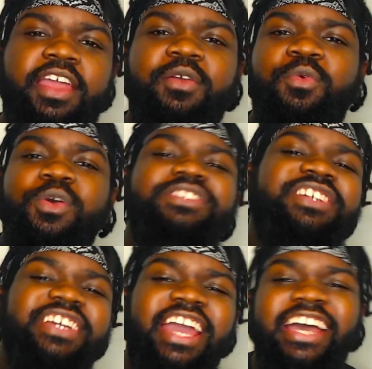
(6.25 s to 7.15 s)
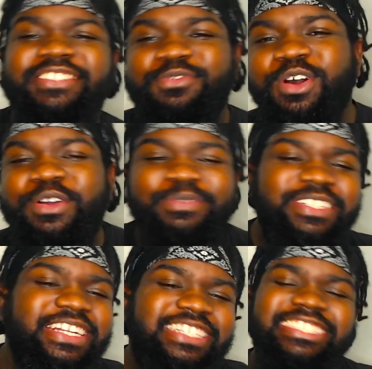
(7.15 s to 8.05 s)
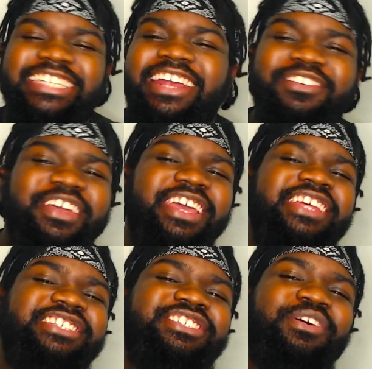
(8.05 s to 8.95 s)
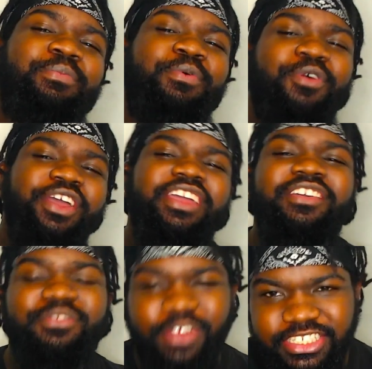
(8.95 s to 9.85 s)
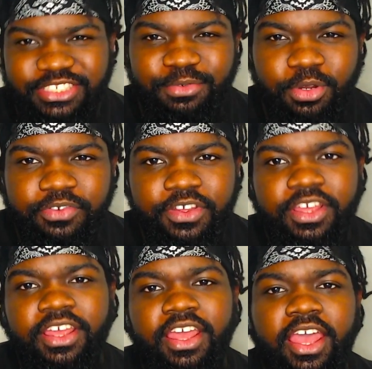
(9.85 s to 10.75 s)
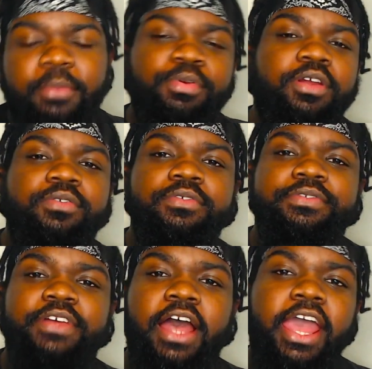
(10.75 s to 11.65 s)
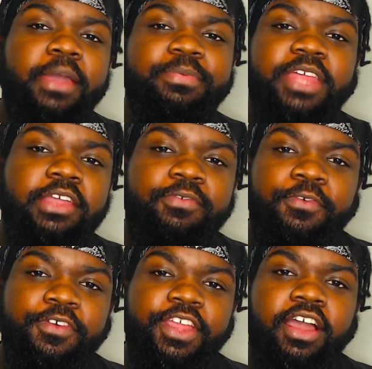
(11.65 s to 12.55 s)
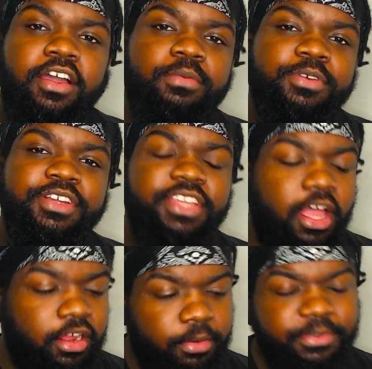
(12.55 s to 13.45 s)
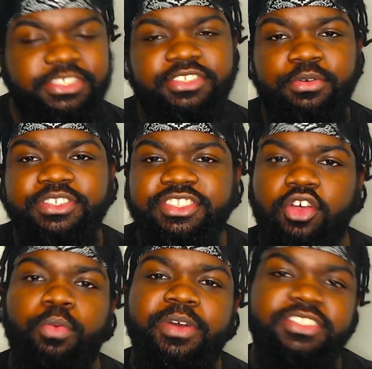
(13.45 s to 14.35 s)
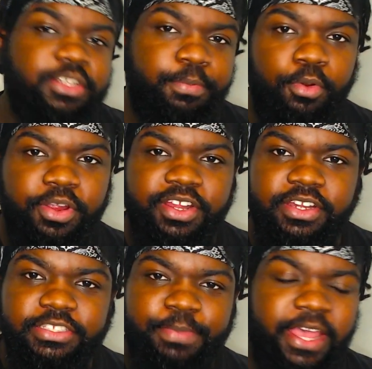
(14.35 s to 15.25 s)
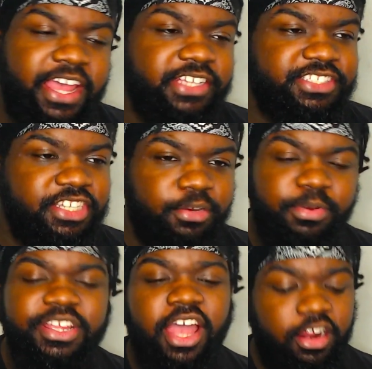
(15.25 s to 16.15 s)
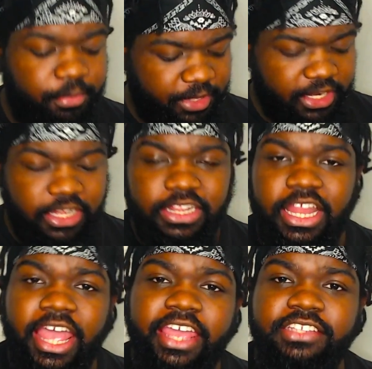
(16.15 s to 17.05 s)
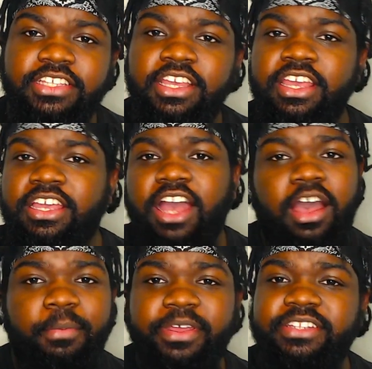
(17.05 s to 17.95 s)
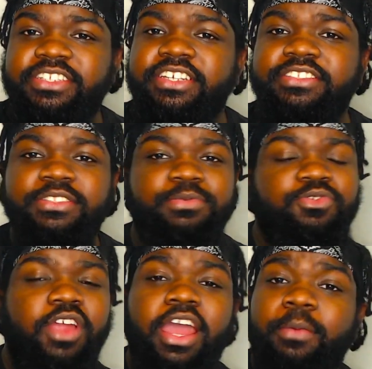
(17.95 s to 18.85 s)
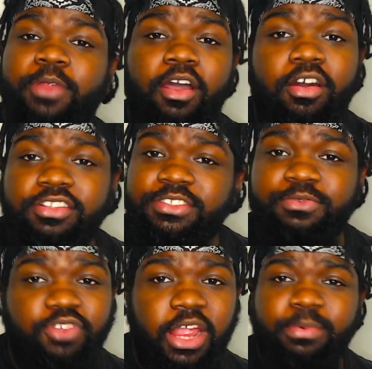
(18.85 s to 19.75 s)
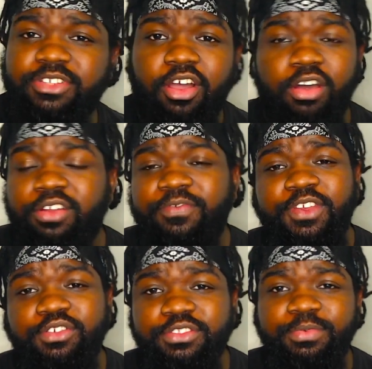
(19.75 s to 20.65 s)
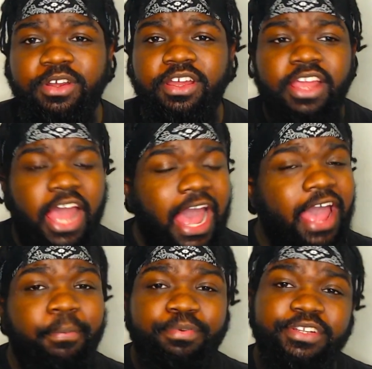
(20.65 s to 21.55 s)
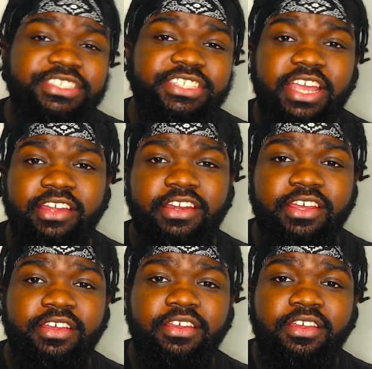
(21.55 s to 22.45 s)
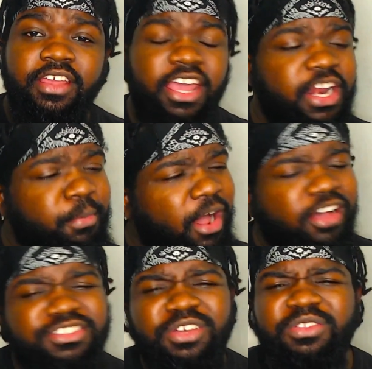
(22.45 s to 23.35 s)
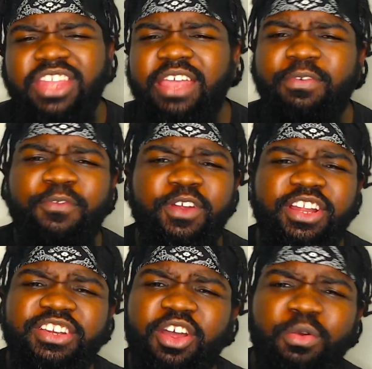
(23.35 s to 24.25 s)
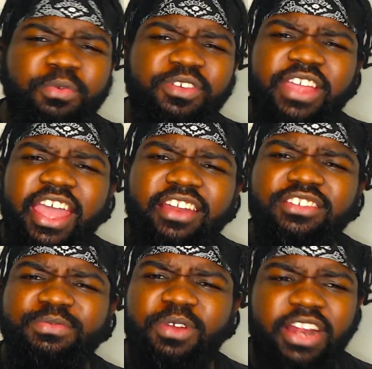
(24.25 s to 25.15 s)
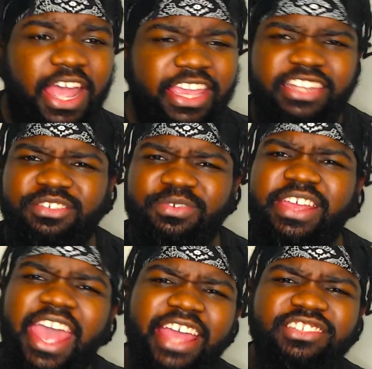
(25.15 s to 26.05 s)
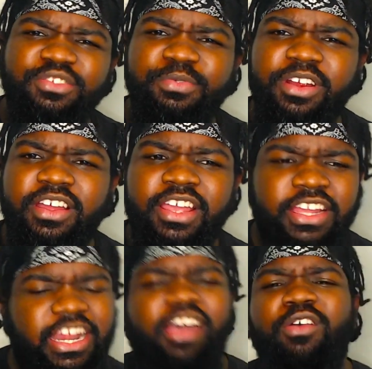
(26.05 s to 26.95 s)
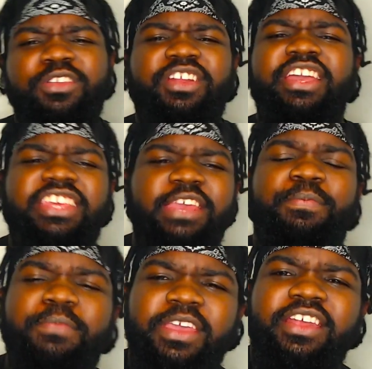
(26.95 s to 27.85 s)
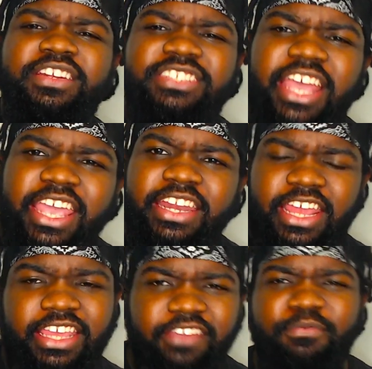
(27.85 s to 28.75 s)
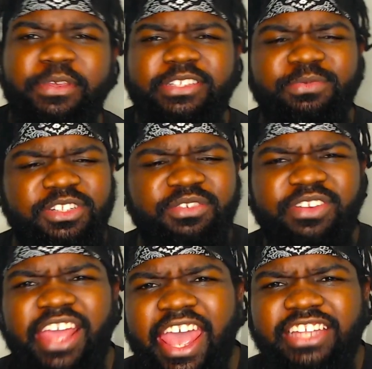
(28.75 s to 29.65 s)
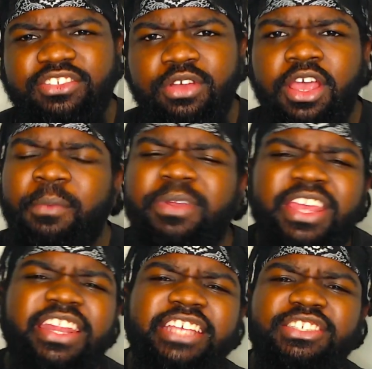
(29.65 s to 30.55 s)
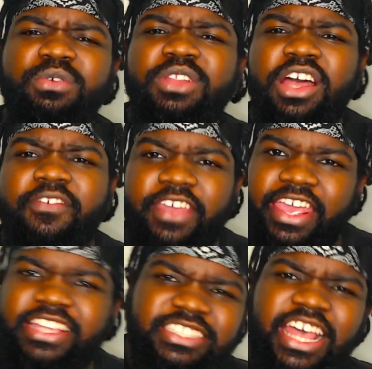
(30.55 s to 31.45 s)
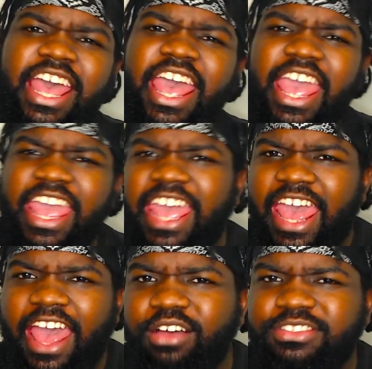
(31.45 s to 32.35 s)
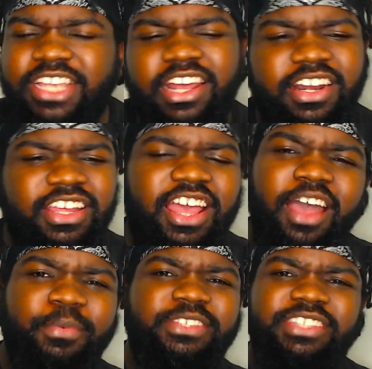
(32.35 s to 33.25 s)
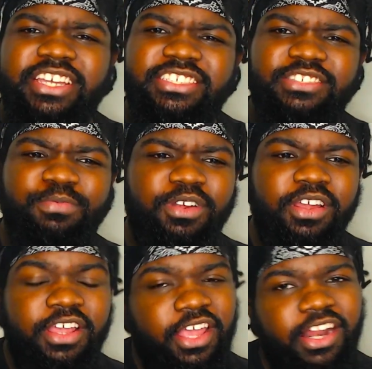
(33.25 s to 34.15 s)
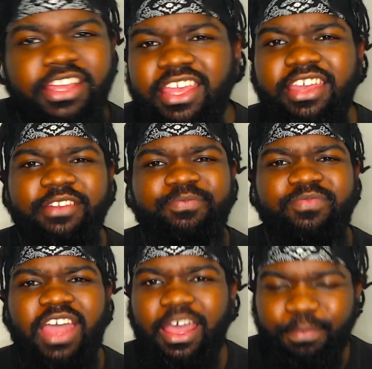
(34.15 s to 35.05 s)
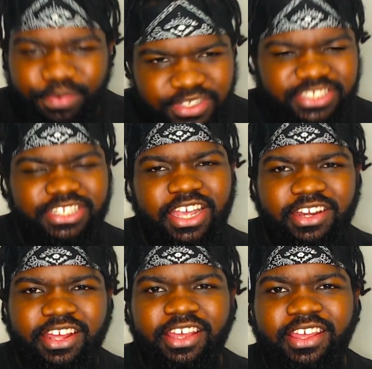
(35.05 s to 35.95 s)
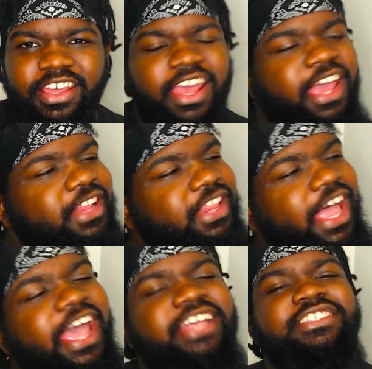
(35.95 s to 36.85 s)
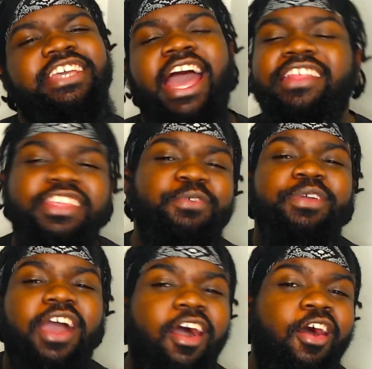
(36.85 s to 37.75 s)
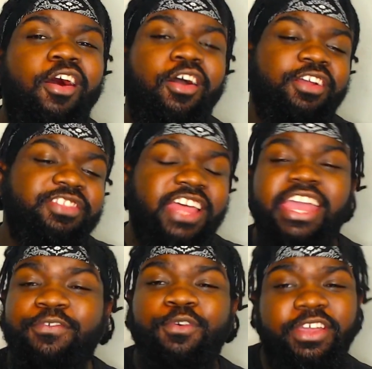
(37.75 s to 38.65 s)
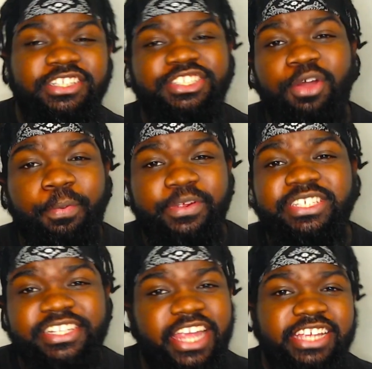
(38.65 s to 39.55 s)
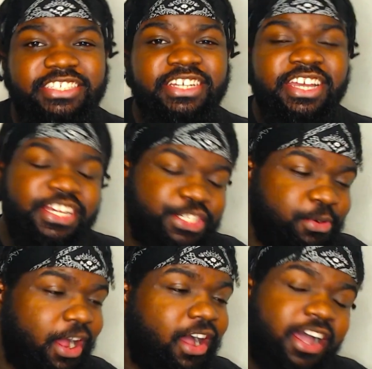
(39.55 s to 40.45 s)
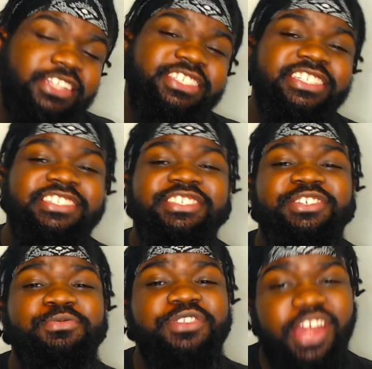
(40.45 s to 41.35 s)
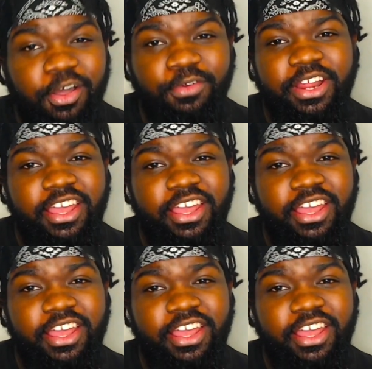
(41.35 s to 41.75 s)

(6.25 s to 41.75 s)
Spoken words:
What's good, guys? Welcome to the channel. It is your boy, Reggie Wolf. And bro, I am thankful for y'all, bro. Y'all done been showing so much support this past year, bro. Y'all done been hitting the likes, commenting, subscribed, all the subscribers, all the views, bro. I appreciate that. And I'm also thankful for the dope creators, bro, that I get to react to, bro. Not only are they keeping me entertained and giving me something to react to, but then they show love inside and outside of the comment sections, bro. And again, I appreciate that. And lastly, I think we all are thankful and can show appreciation to our aunties, because you know.